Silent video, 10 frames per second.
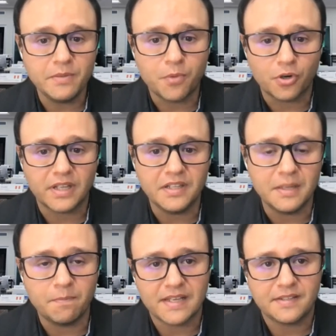important in
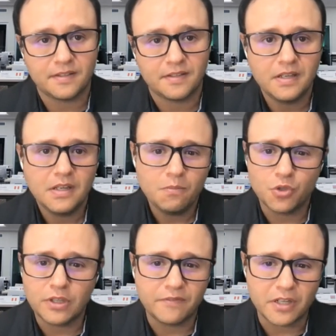the past,
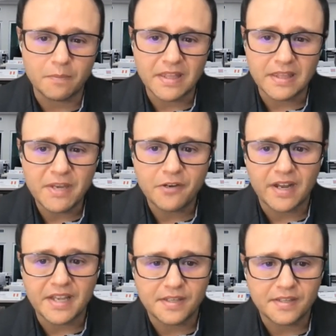but after the pandemic
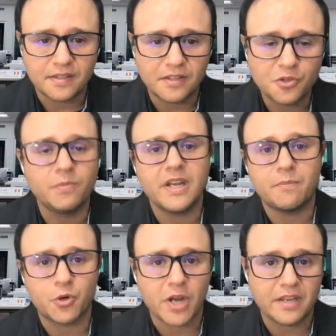crisis, this should be a
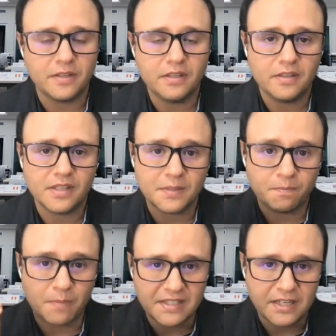priority,
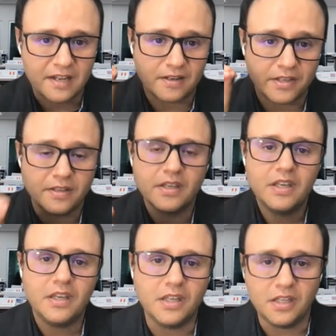especially
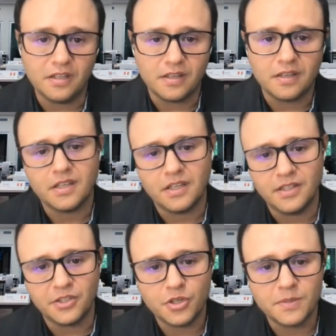in
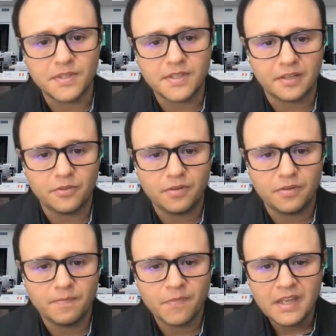the tourism
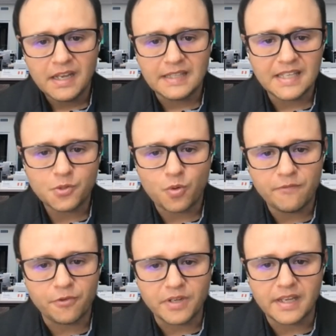sector. And that's why
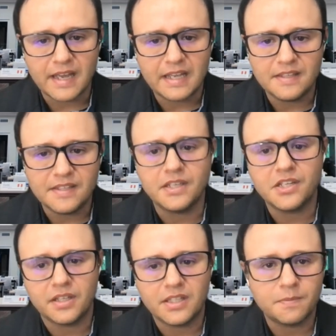for INCAI, these
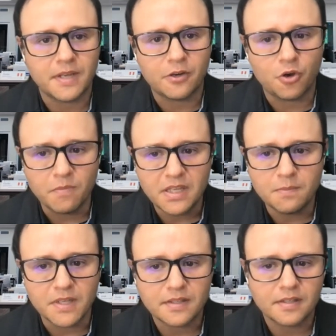initiatives and
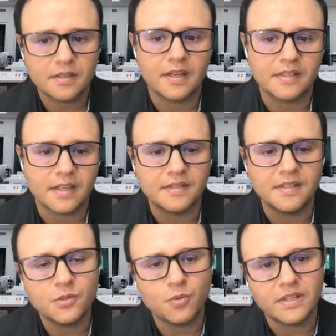commitments as
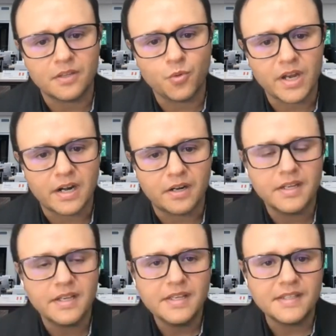this one that we are
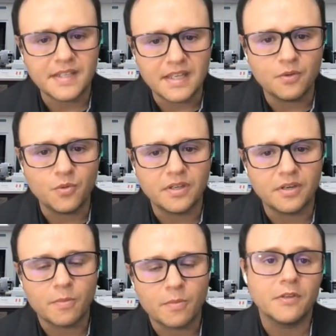seeing with the
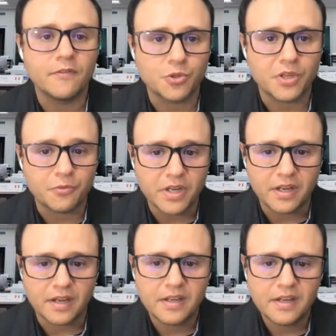government of Costa
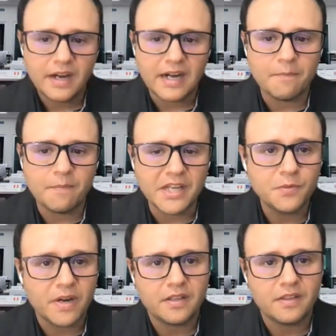Rica are a
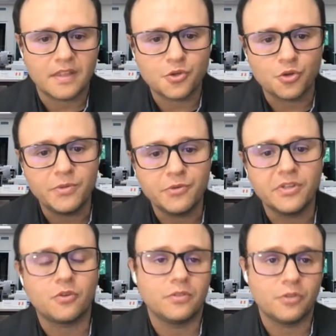benchmark that should be
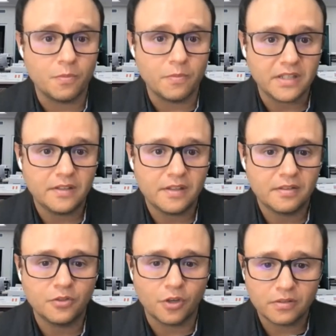documented,
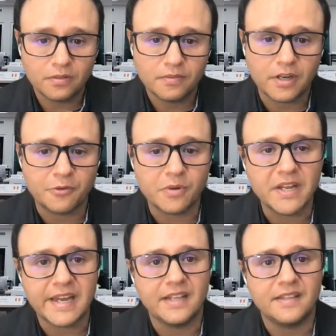talked, and
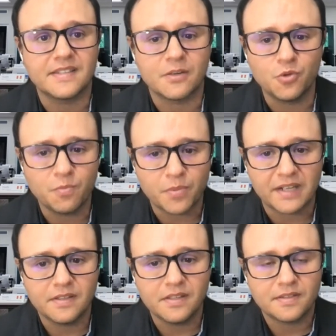replicated as a good
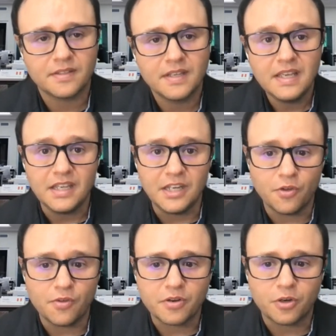practice in
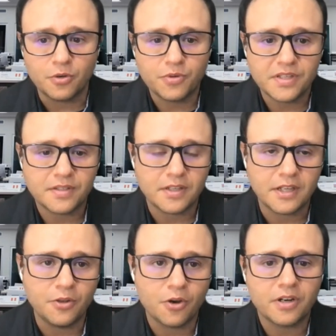other countries
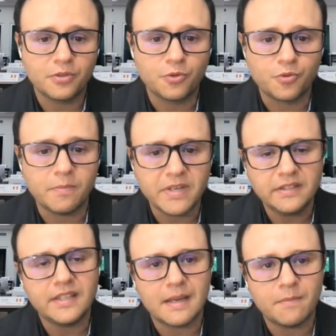in order to
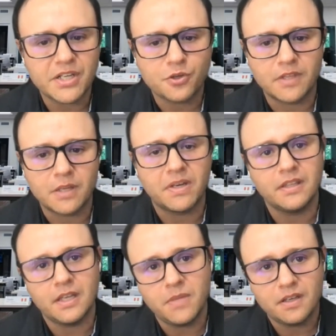rebuild the damage of the
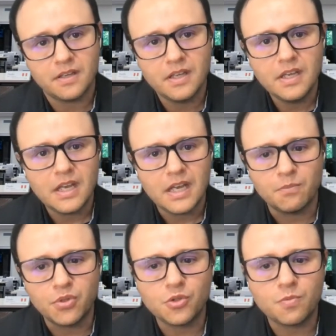pandemic
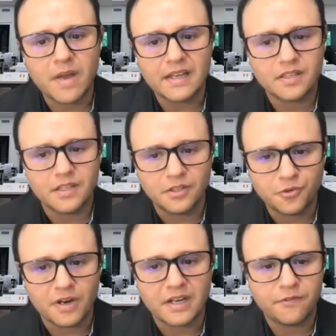and put us back in
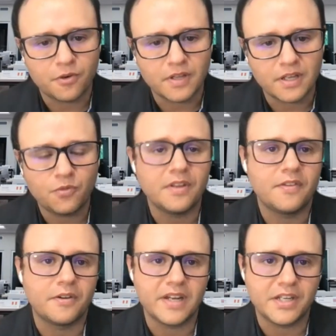track for the
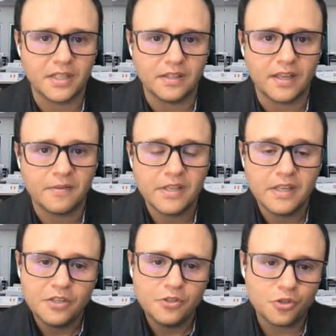2030 agenda.
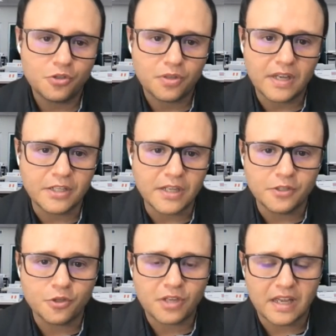Just
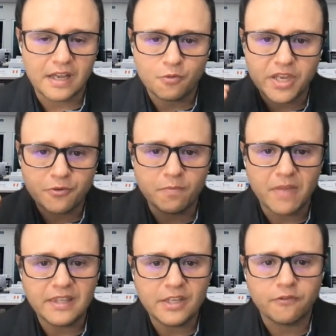a quick
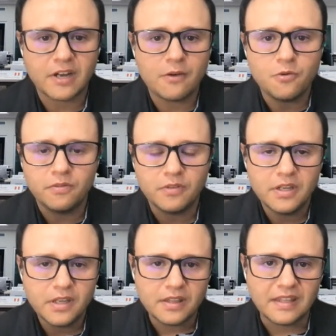reminder of how
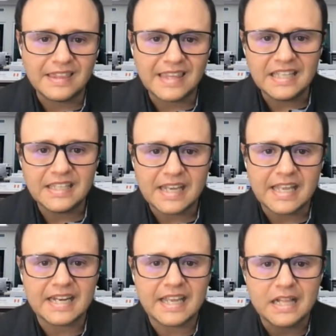the data
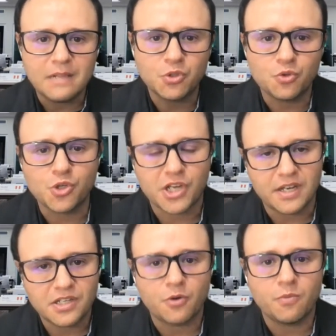can help us to
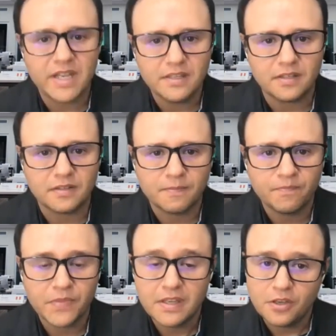change our mindset.
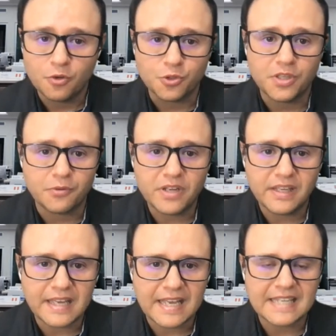Costa
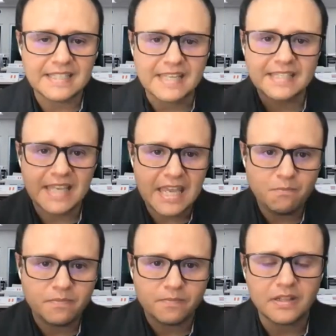Rica has the
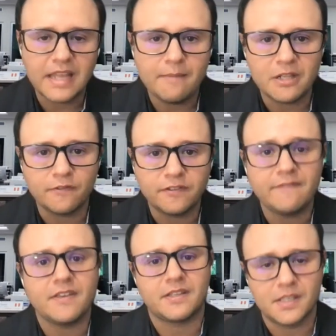same level of
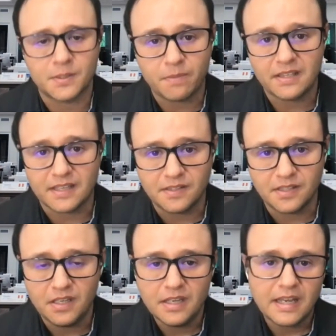life
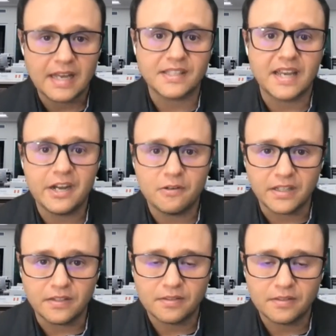expectancy as
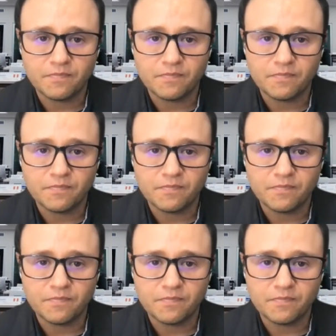Ireland,